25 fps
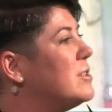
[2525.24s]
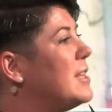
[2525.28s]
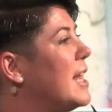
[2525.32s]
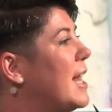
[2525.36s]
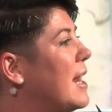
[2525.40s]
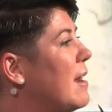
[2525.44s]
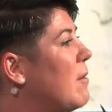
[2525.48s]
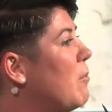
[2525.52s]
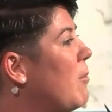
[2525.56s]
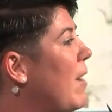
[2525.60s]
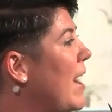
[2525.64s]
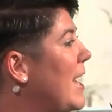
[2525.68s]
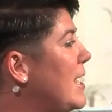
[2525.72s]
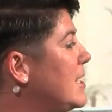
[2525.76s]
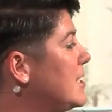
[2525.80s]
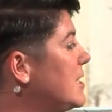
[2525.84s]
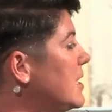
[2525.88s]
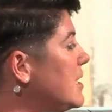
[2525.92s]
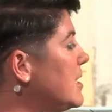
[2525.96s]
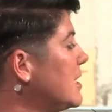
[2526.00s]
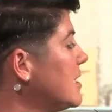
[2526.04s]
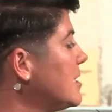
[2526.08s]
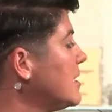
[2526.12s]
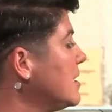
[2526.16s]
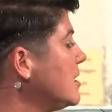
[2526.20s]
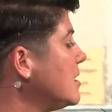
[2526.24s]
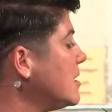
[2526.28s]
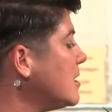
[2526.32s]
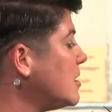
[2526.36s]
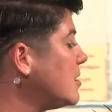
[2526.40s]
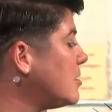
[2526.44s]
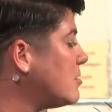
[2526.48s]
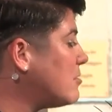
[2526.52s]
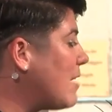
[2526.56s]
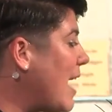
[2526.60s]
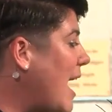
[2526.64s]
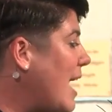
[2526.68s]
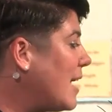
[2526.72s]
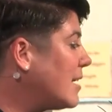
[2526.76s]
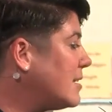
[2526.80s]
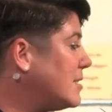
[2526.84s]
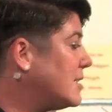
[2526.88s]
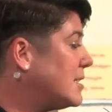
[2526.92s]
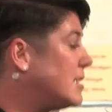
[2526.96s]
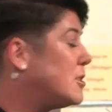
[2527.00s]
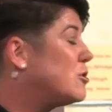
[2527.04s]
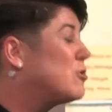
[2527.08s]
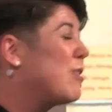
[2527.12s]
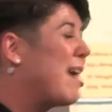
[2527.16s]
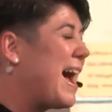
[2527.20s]
that in ways that doesn't
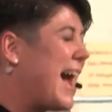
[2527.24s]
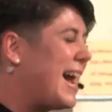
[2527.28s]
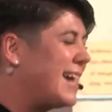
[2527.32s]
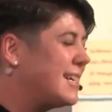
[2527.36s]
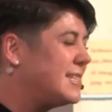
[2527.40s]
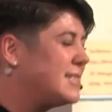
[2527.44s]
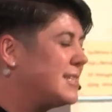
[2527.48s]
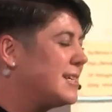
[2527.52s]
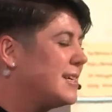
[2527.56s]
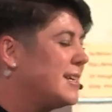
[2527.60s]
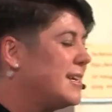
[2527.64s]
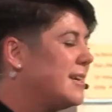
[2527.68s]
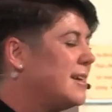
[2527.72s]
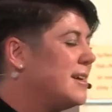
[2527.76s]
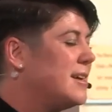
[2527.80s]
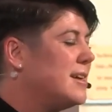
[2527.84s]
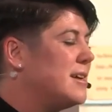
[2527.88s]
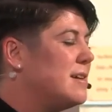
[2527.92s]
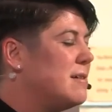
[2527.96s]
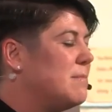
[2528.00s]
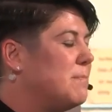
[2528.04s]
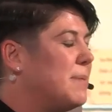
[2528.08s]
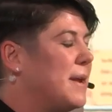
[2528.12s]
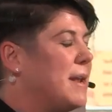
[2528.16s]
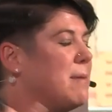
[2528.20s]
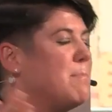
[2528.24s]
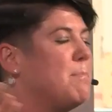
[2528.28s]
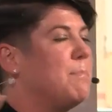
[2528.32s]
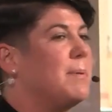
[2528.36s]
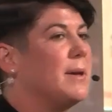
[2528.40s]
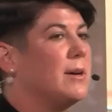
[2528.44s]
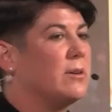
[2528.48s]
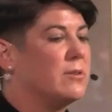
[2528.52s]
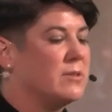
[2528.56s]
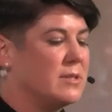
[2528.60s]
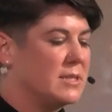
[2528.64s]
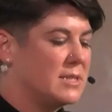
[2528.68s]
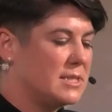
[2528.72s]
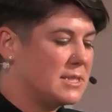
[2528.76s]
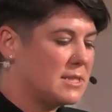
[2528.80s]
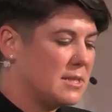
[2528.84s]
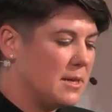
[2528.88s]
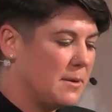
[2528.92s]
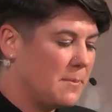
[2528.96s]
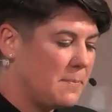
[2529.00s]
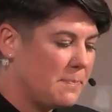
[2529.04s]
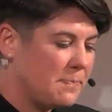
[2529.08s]
detract, but it builds.